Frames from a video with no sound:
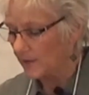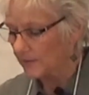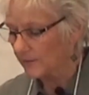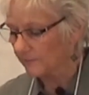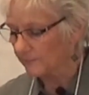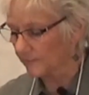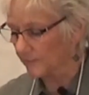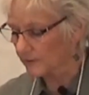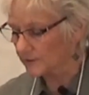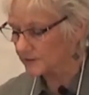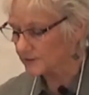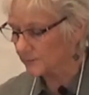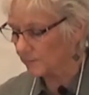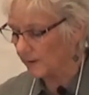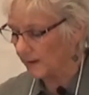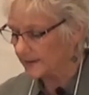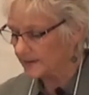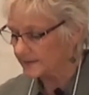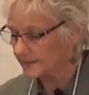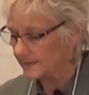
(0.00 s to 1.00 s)
The first
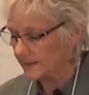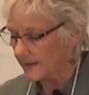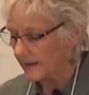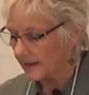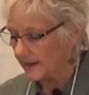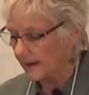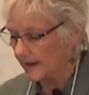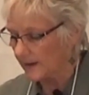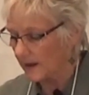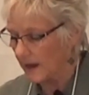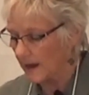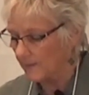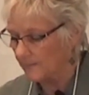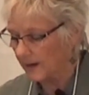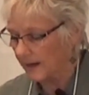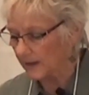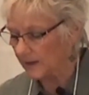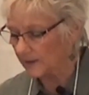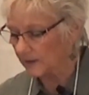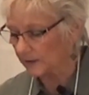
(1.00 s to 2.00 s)
was
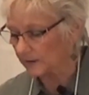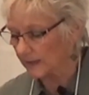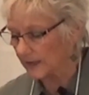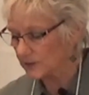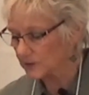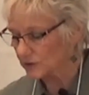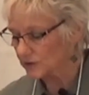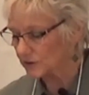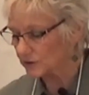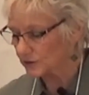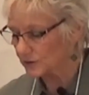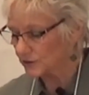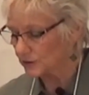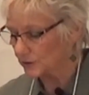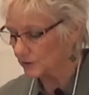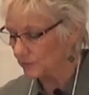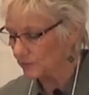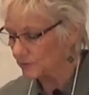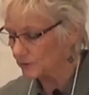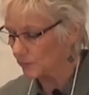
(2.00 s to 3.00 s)
in Galatians
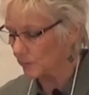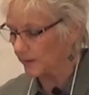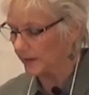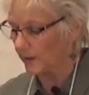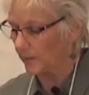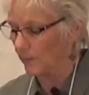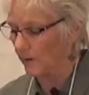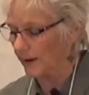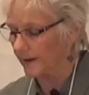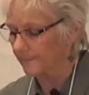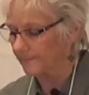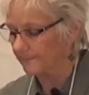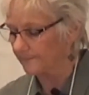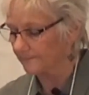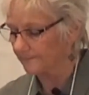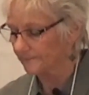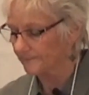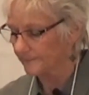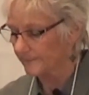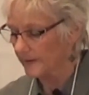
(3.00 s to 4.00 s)
2:21.
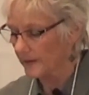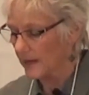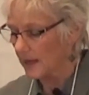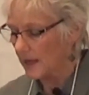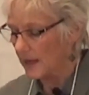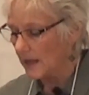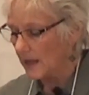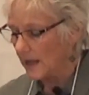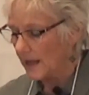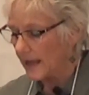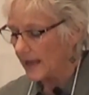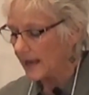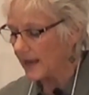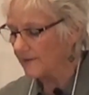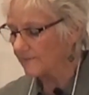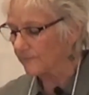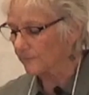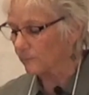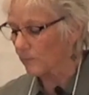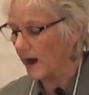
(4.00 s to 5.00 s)

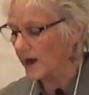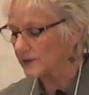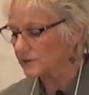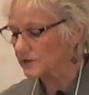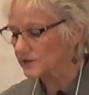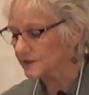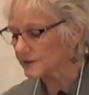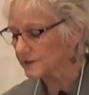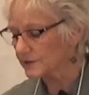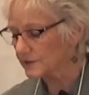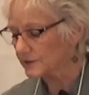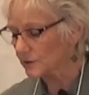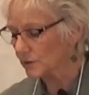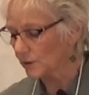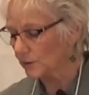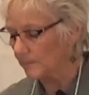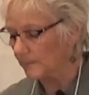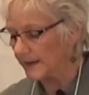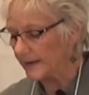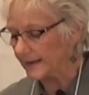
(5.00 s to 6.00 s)
If righteousness
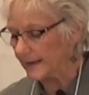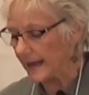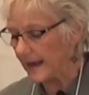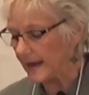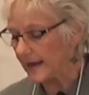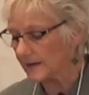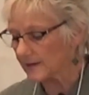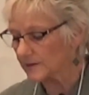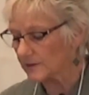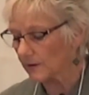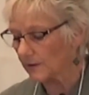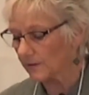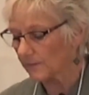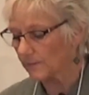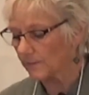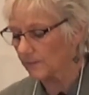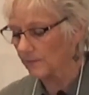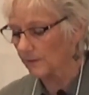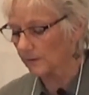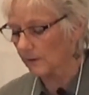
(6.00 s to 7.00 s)
could be gained
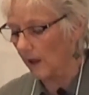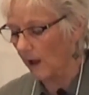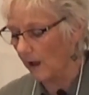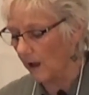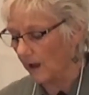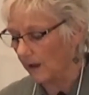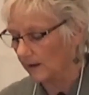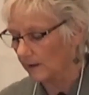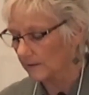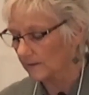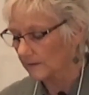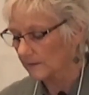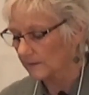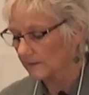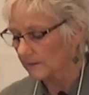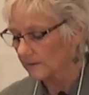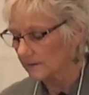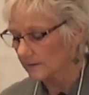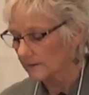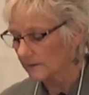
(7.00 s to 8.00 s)
through the law,
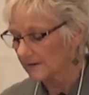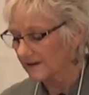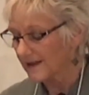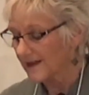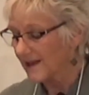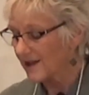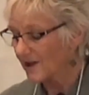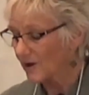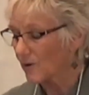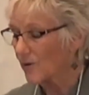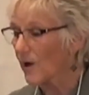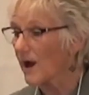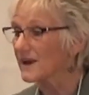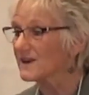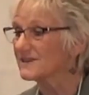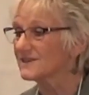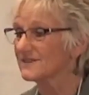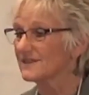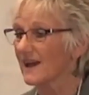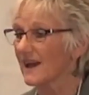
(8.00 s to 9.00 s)

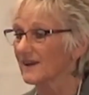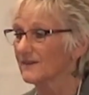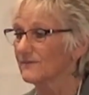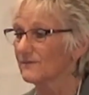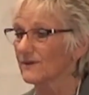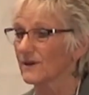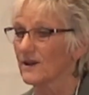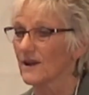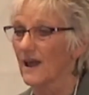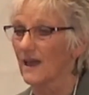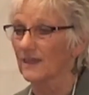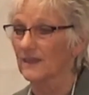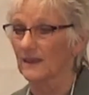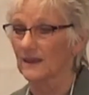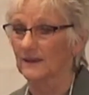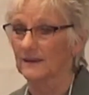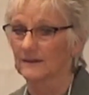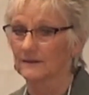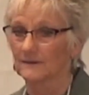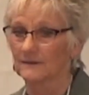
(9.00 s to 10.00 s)
Christ died for
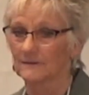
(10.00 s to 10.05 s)
nothing.